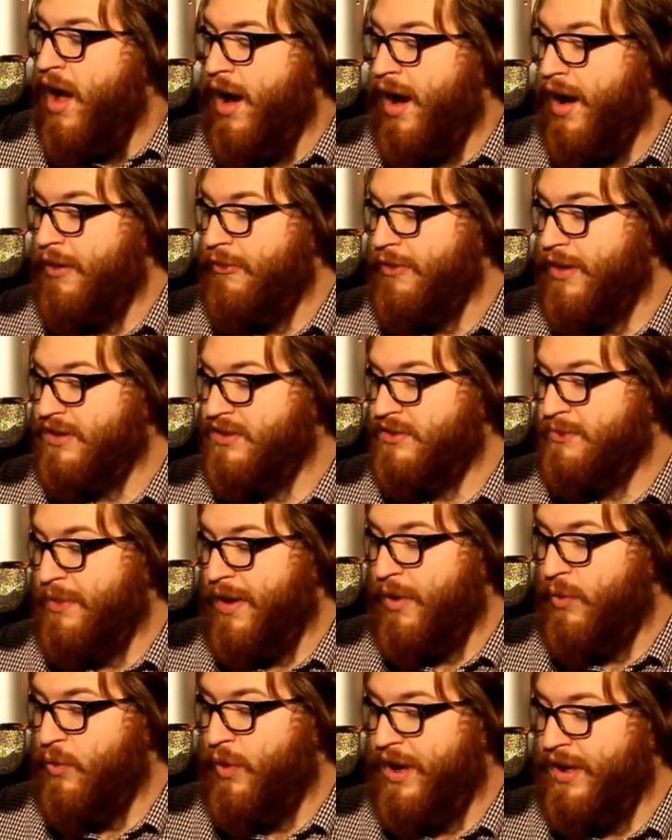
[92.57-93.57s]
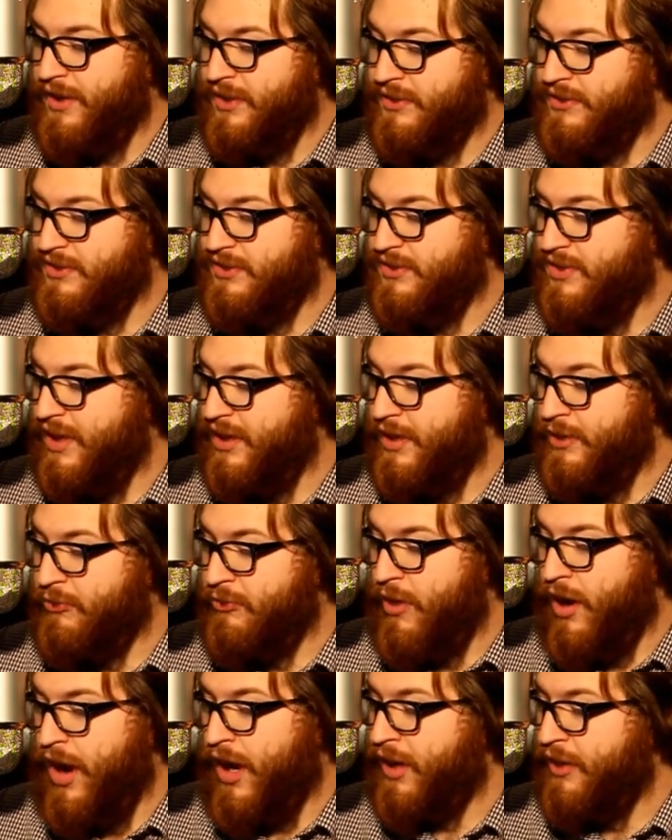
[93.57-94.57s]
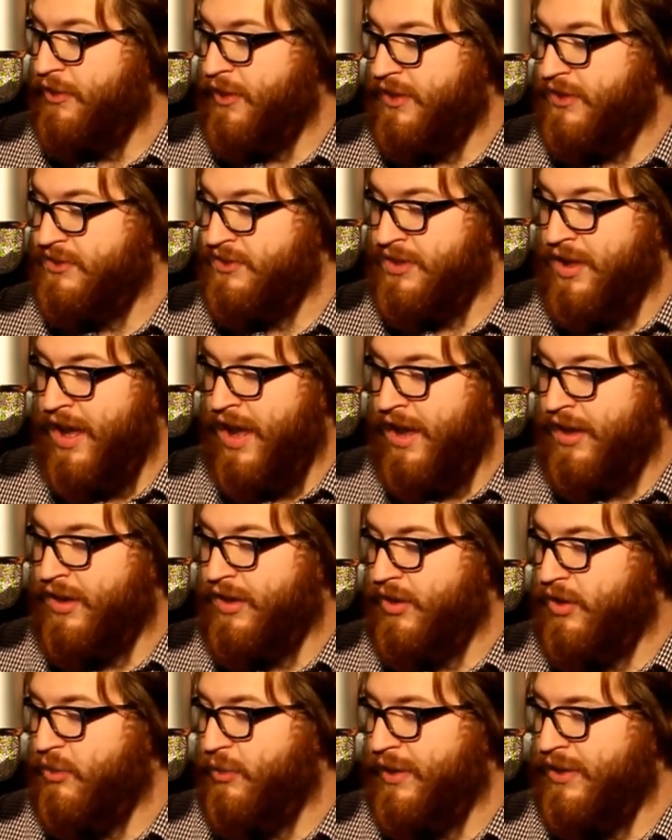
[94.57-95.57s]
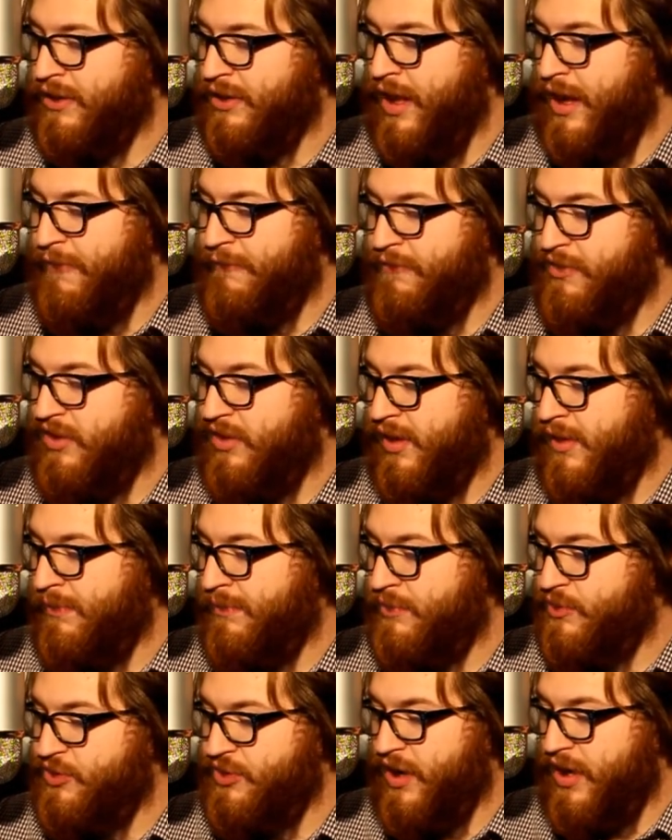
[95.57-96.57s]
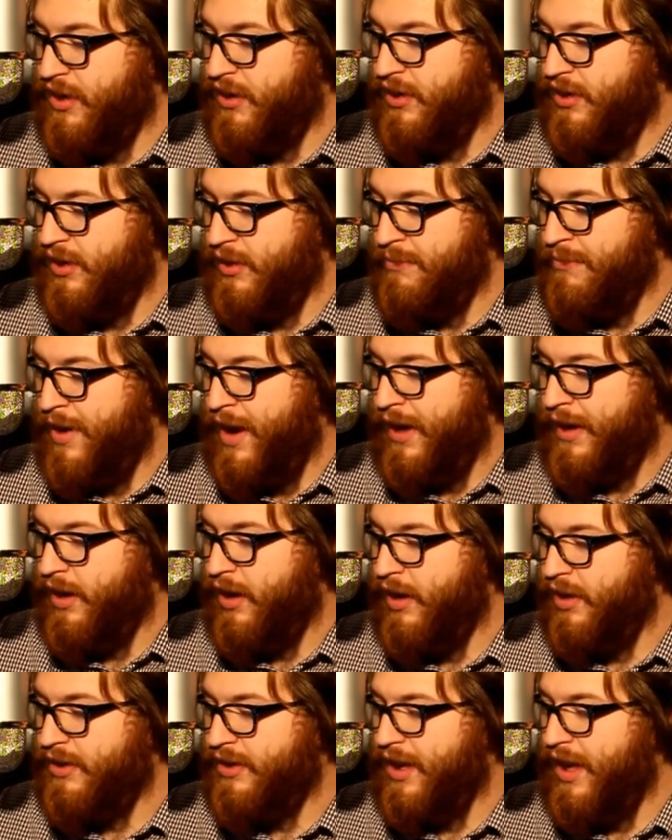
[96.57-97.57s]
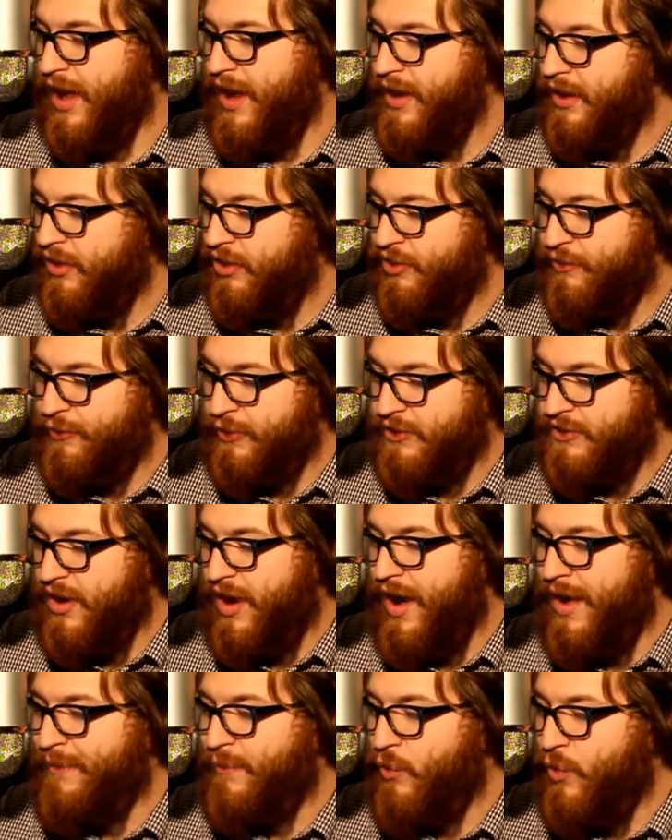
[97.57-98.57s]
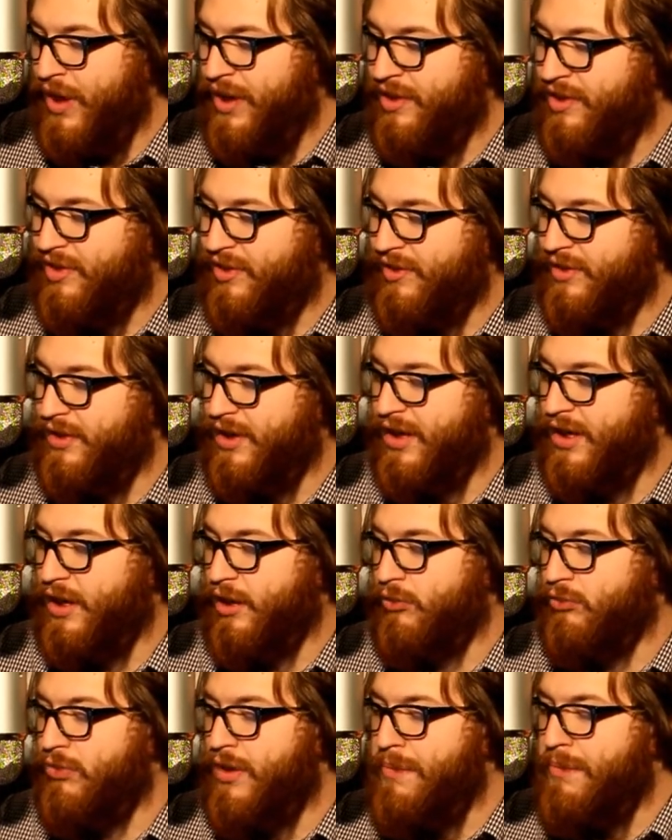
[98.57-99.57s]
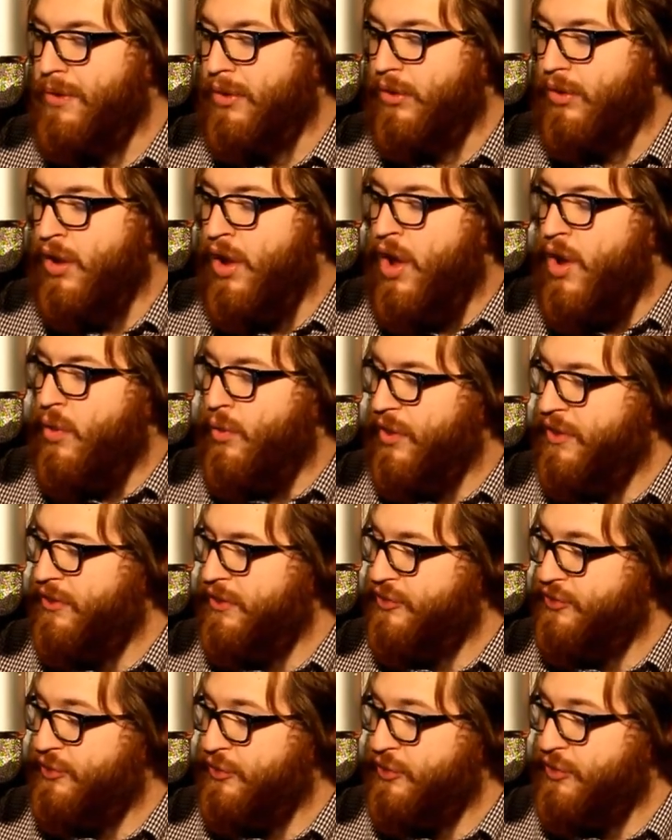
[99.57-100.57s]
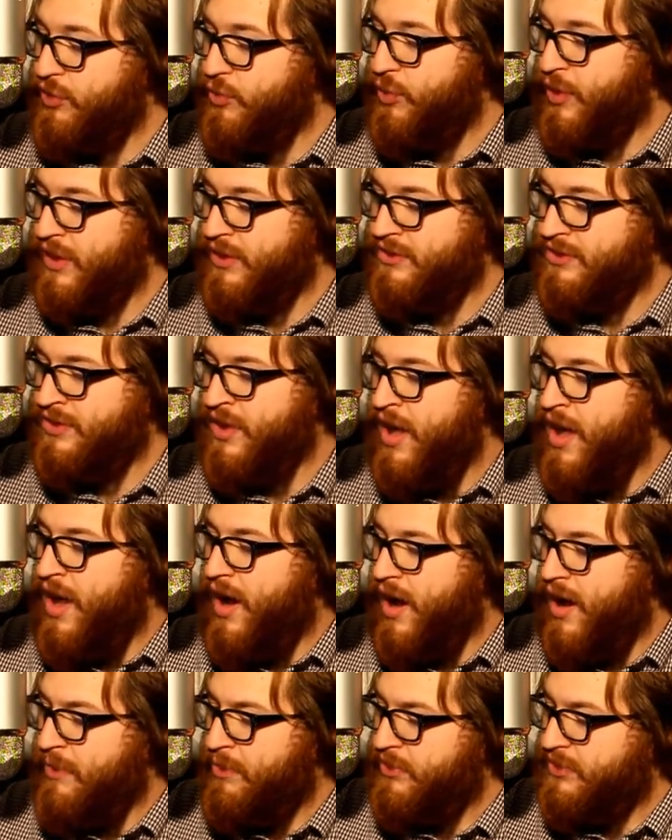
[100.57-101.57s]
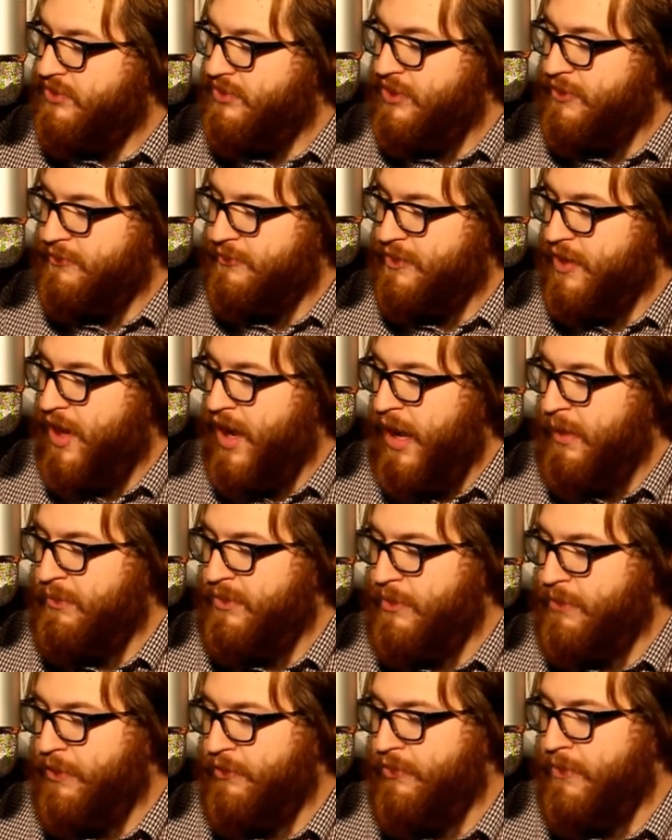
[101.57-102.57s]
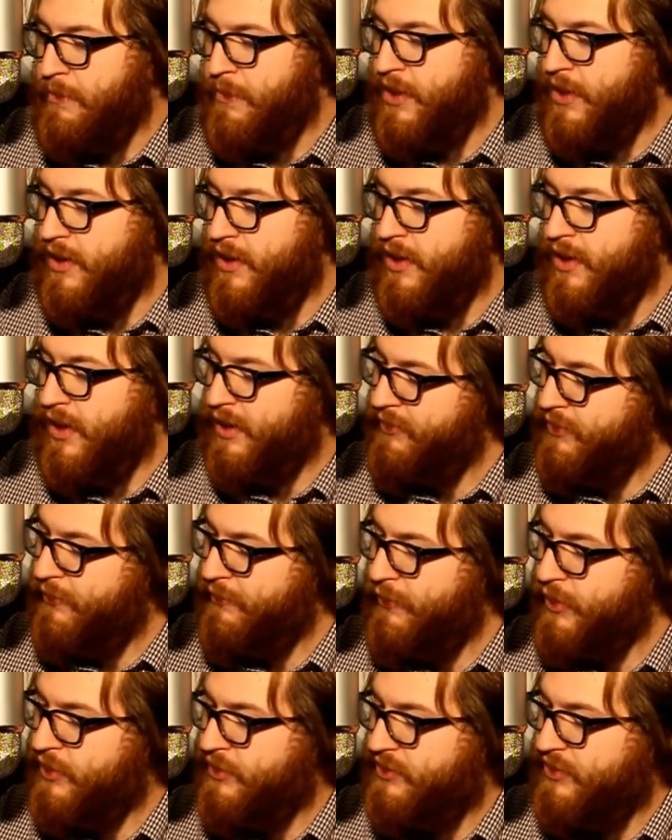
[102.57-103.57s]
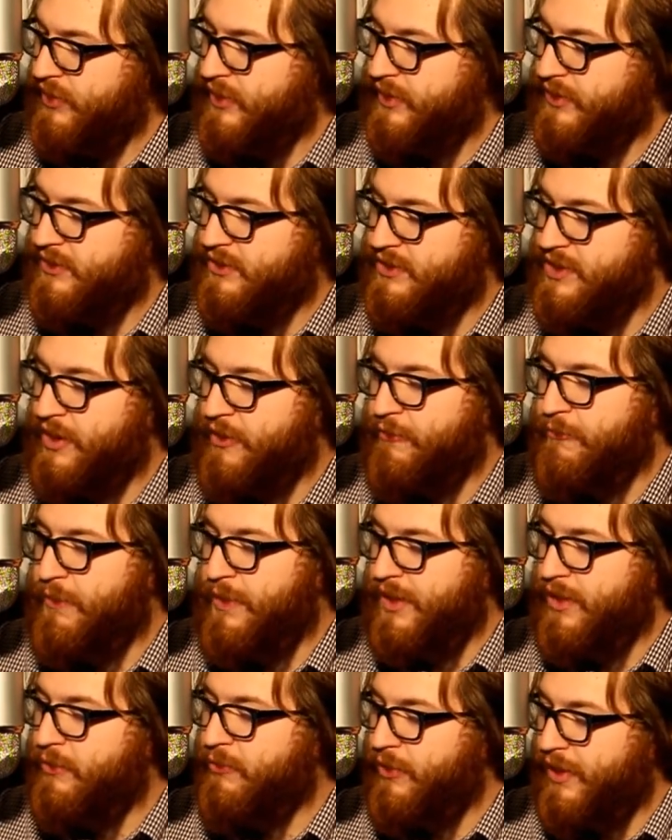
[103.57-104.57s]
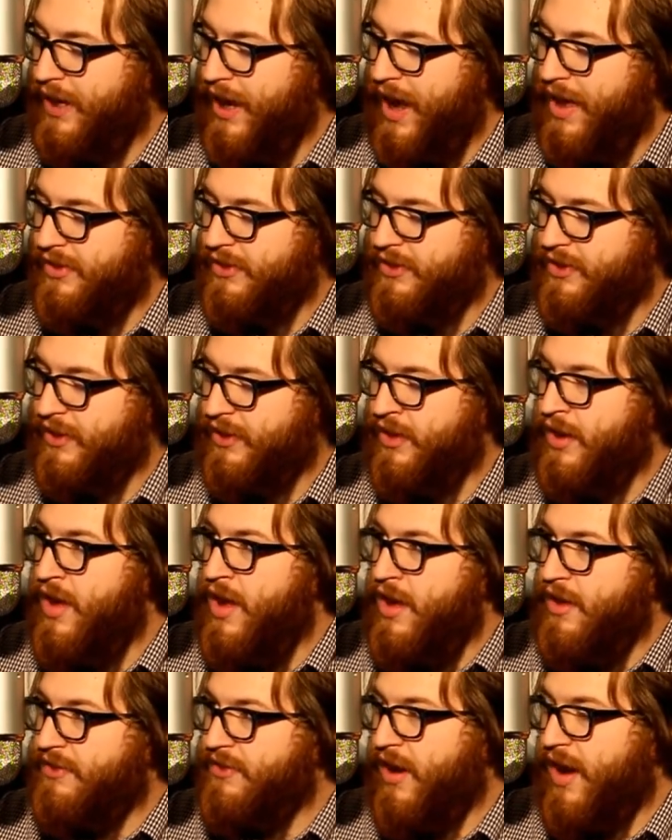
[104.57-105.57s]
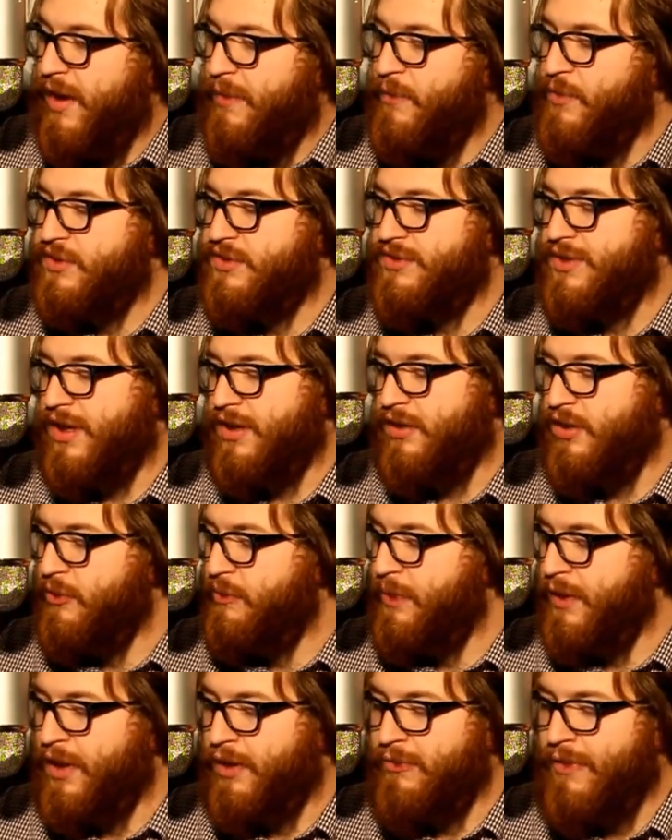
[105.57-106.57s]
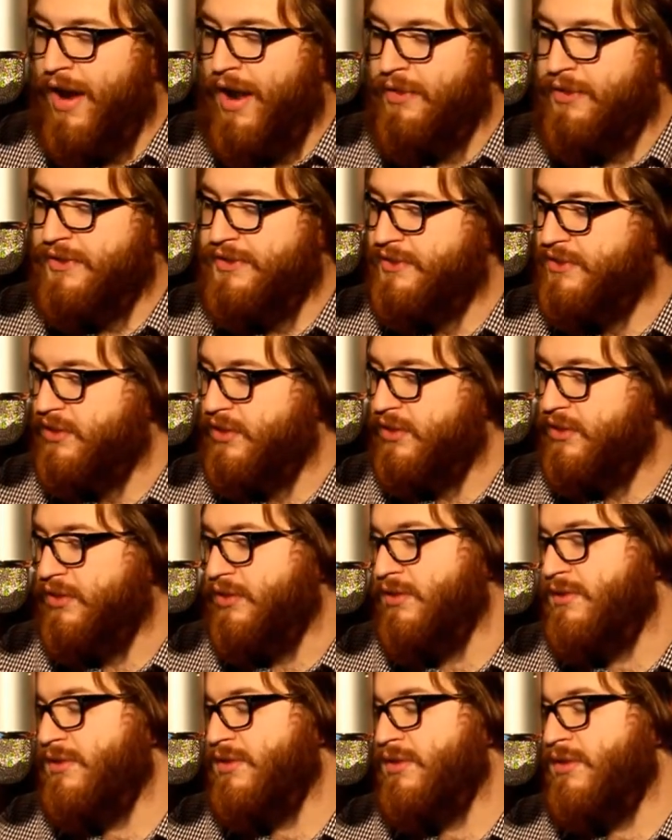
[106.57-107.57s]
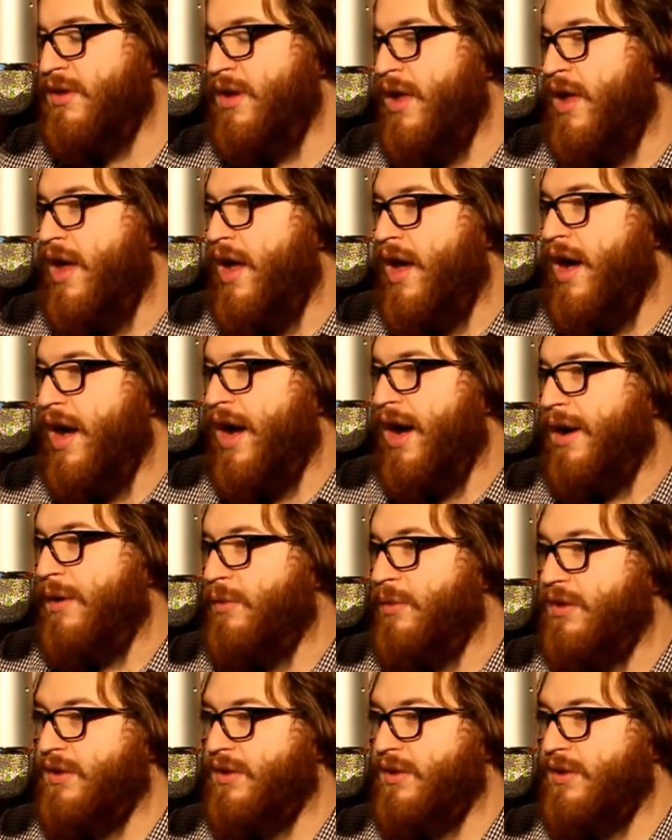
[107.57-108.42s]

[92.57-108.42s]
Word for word: I rest my weight on steady rock that is an anchor when life seems shaky. My heart aches for time wasted in a ripple, when the truth was, I perceived time to be repeating and reversing itself, but in reality, time was not looping around in circles. I